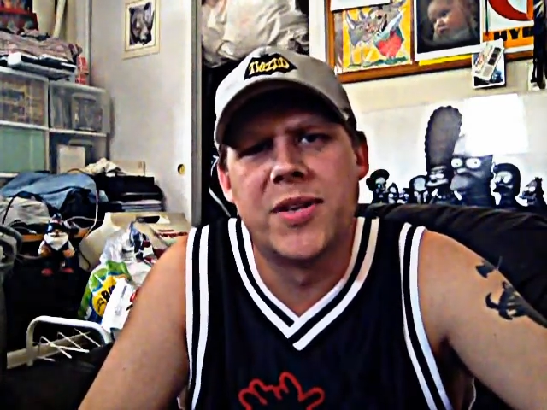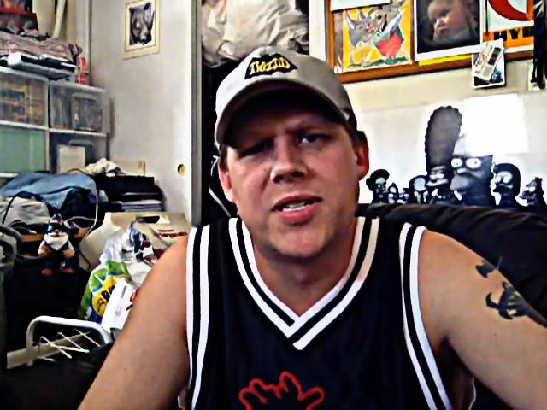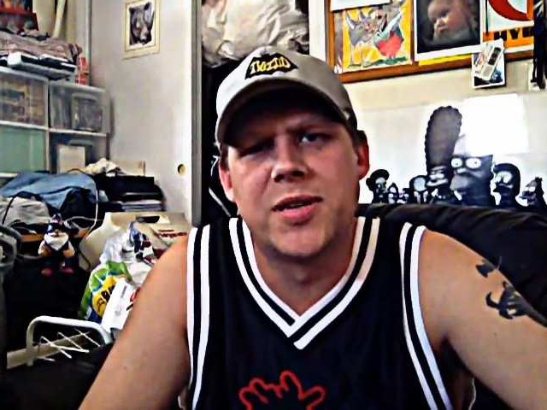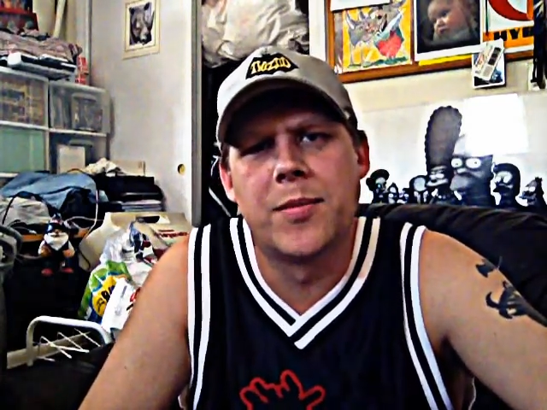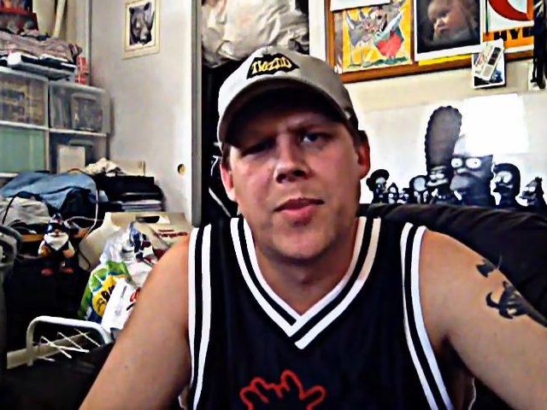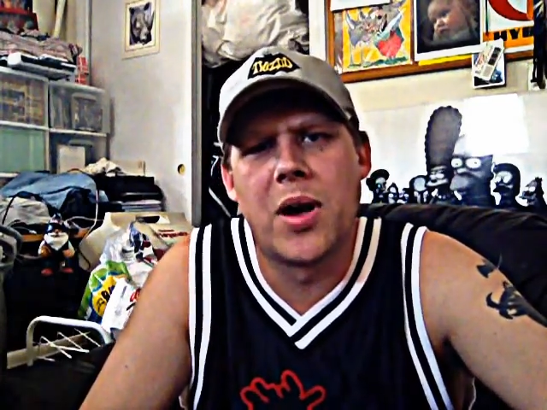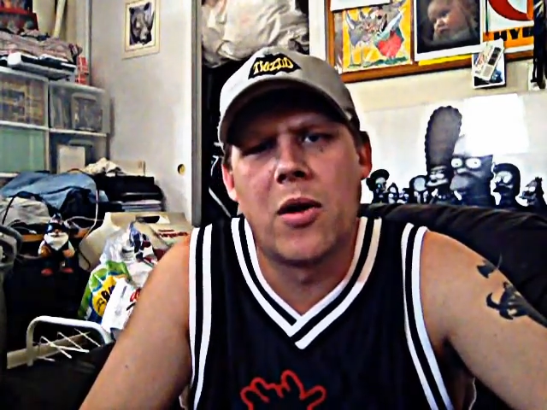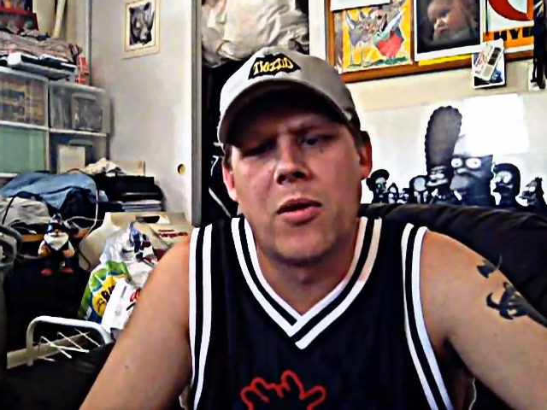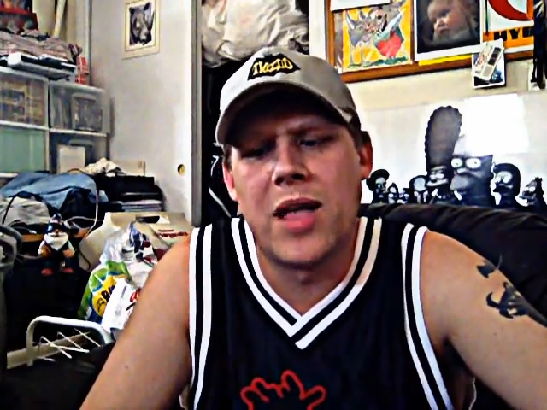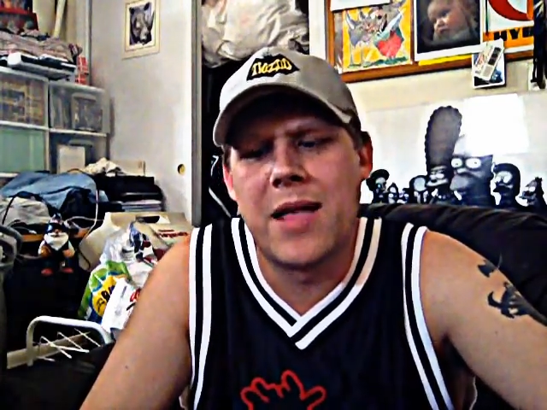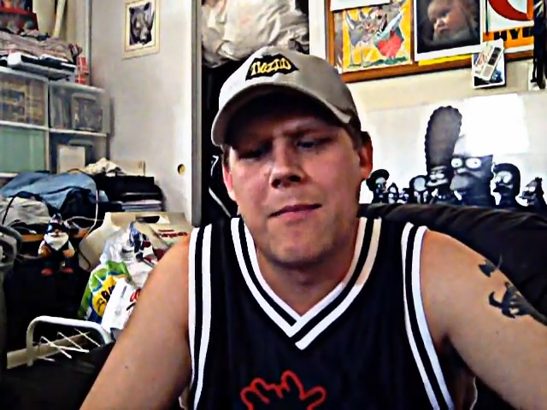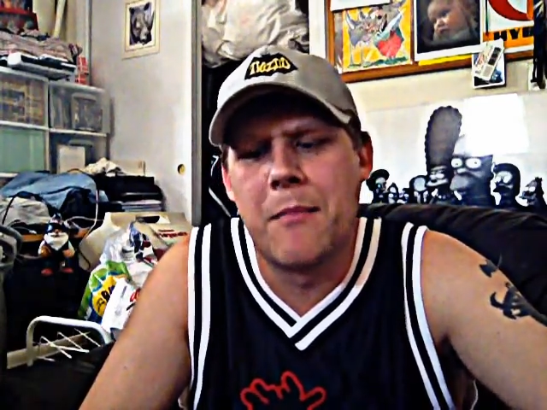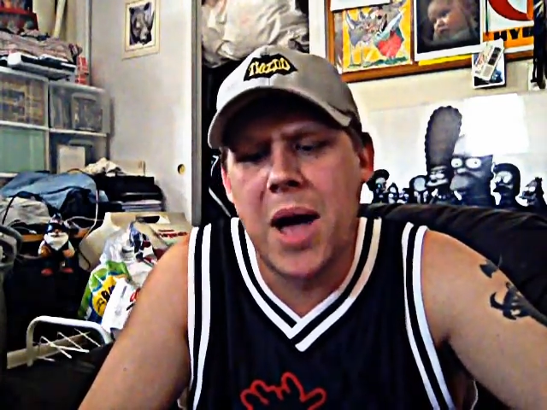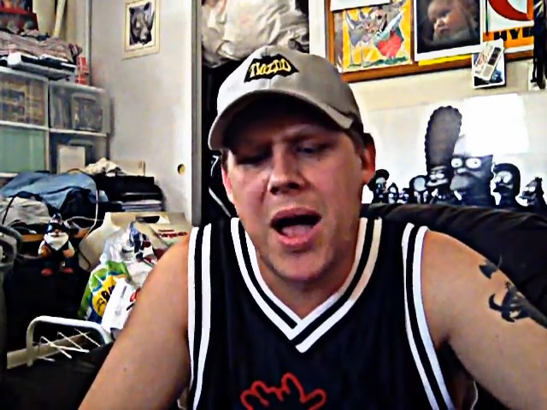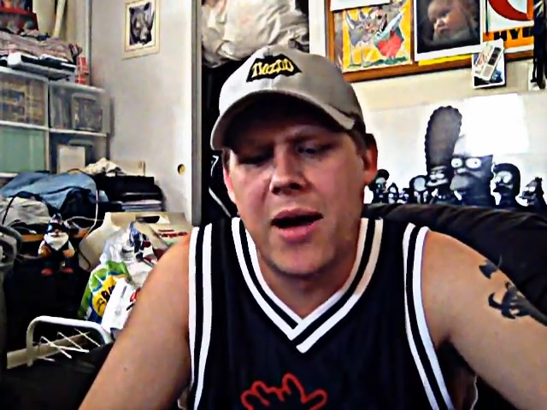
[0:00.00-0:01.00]
It's about
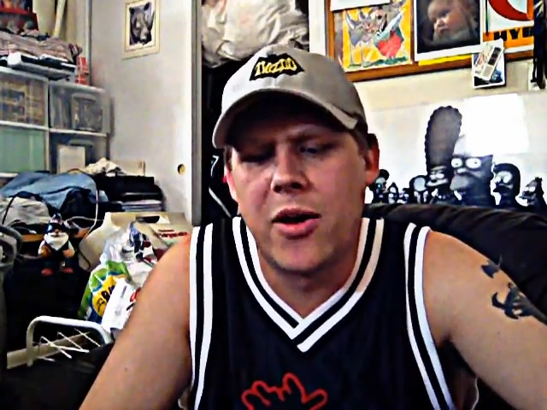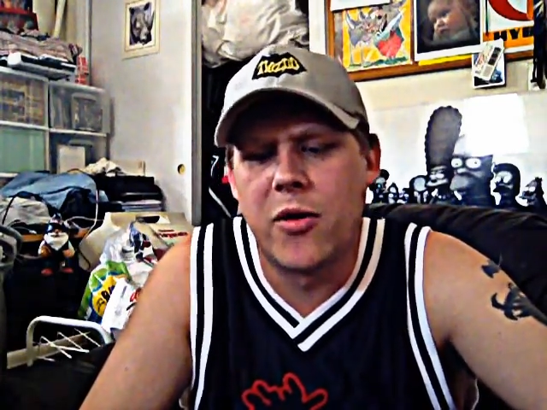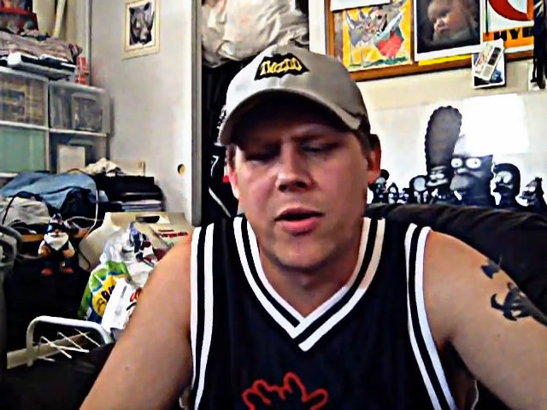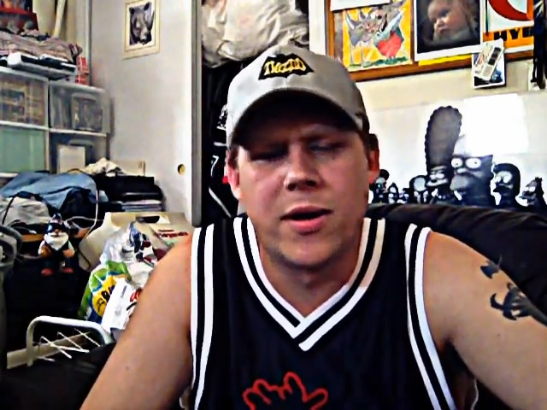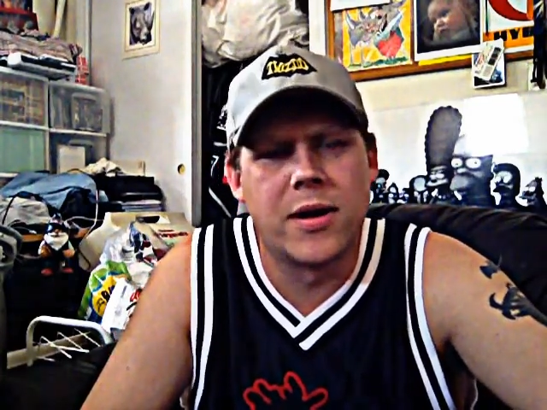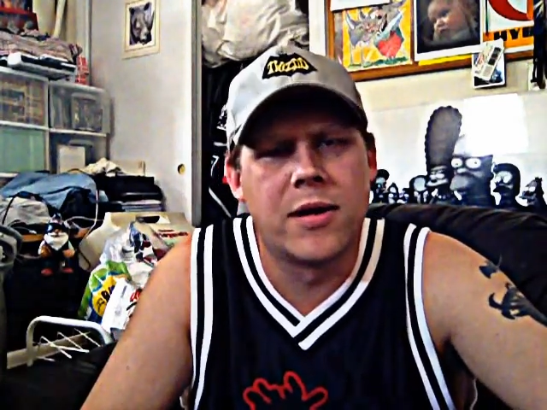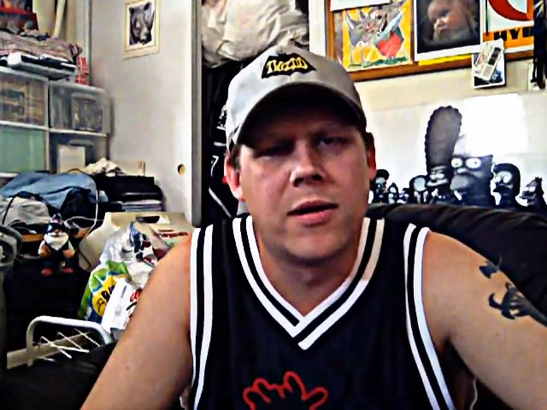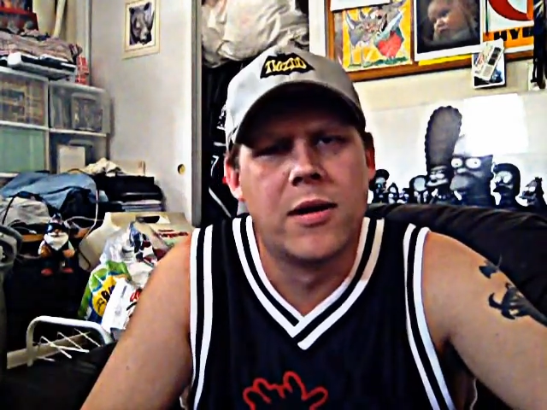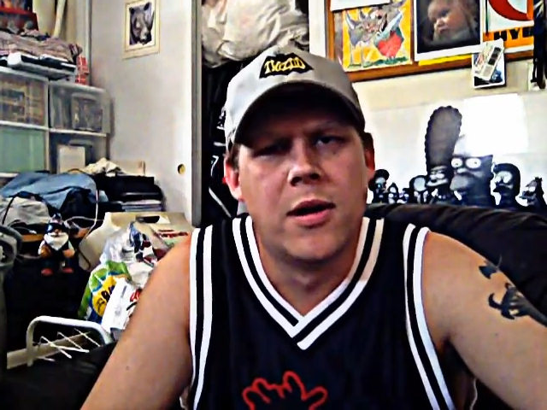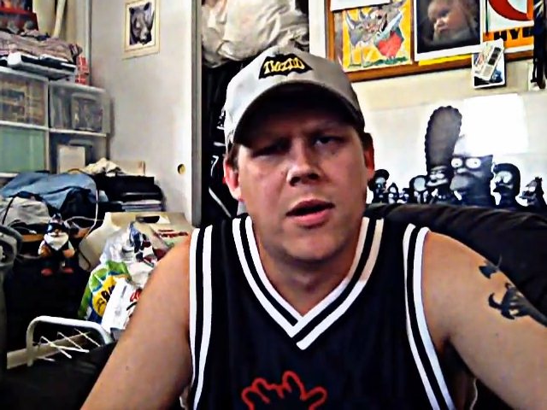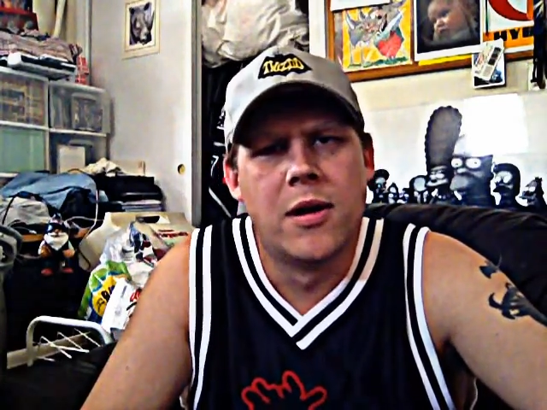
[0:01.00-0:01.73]
admiring.